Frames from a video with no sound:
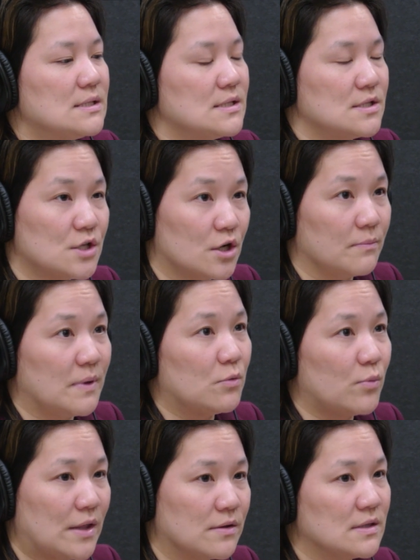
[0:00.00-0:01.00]
to
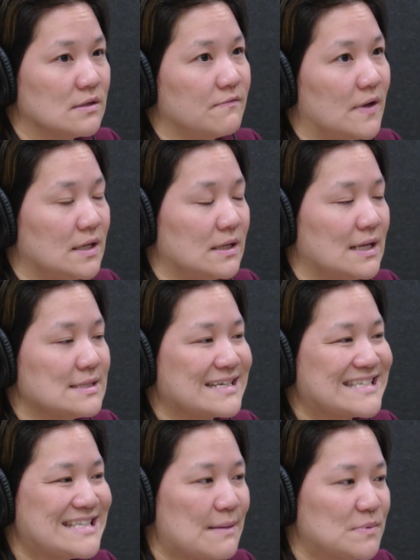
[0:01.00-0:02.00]
determine whether the defendant is
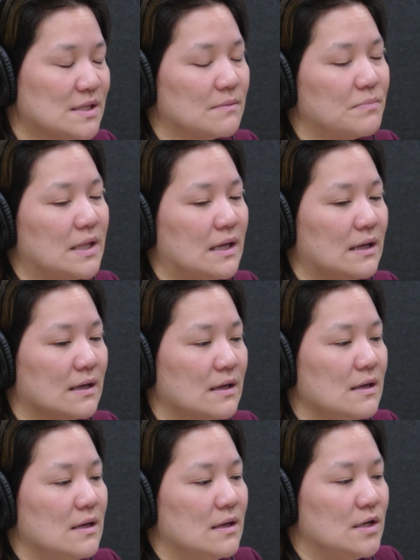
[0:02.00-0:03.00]
accepting the plea
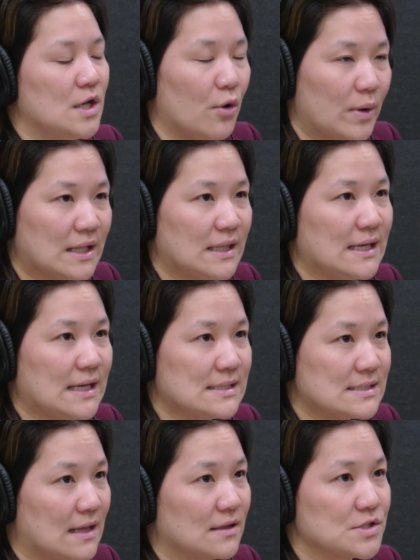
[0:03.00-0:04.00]
knowingly,
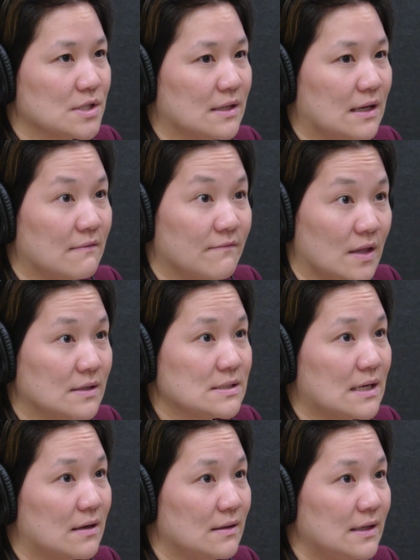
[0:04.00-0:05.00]
intelligently, and
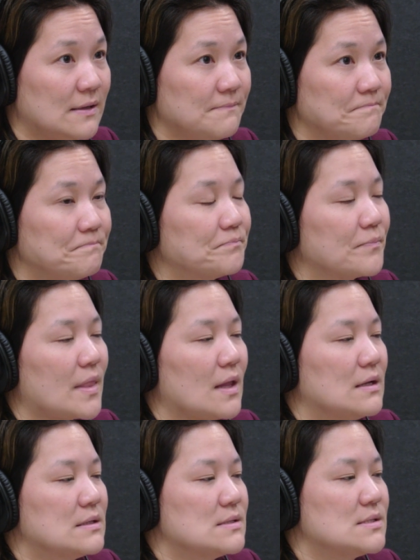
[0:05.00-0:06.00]
voluntarily.
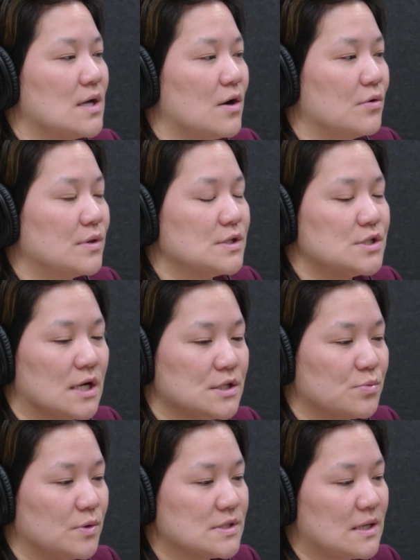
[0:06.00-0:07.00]
So the
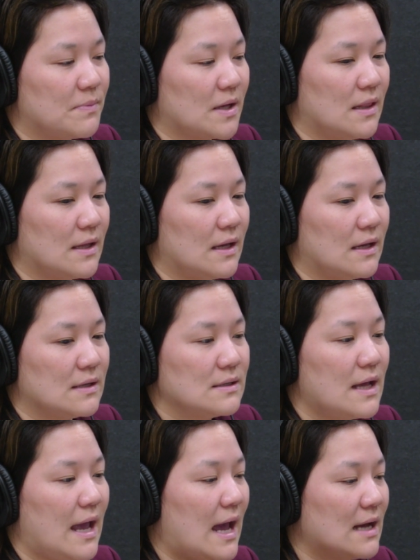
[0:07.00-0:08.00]
judge will typically
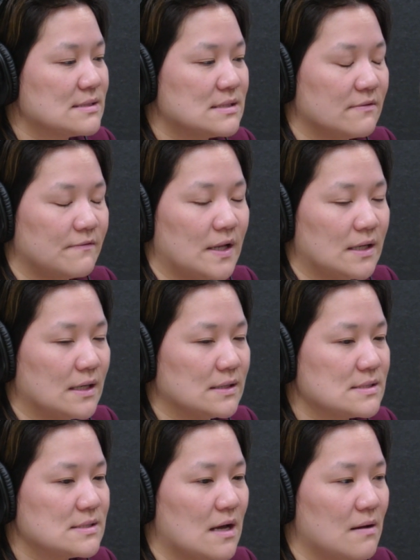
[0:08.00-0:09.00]
ask the
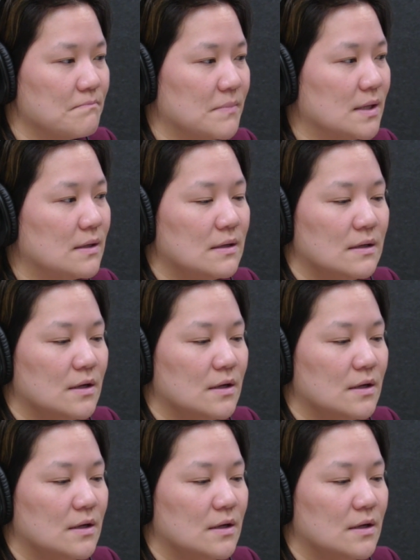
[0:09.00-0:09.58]
defendant some